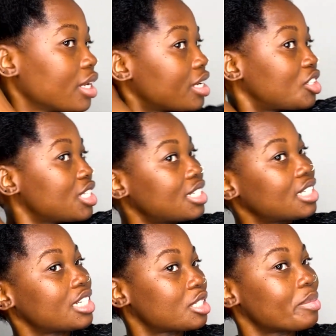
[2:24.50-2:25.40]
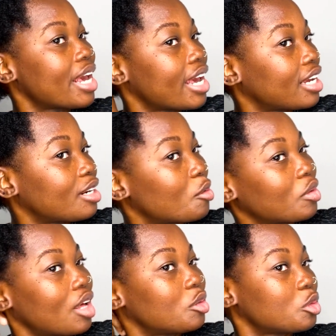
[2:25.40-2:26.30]
It just sleeks my hair down
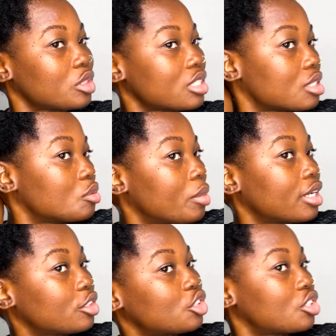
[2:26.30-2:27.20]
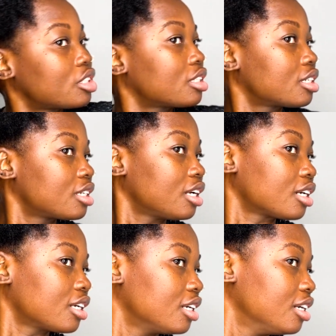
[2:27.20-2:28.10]
without doing too much. Look,
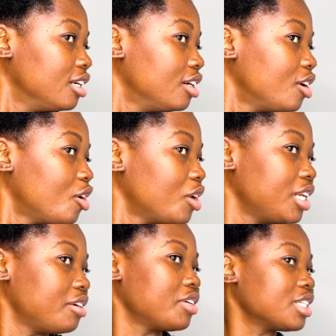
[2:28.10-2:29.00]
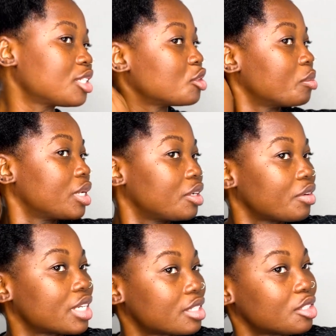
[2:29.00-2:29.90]
or leaving too many
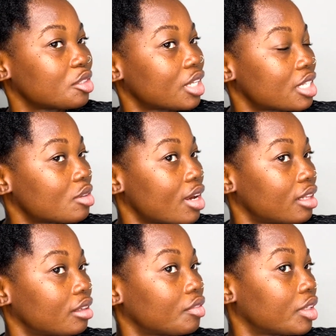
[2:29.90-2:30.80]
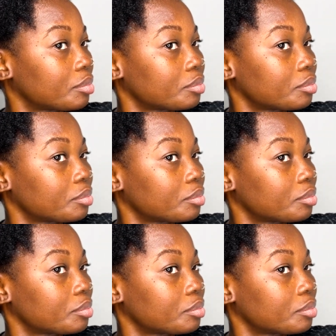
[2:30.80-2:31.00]
residue. That's why I love it.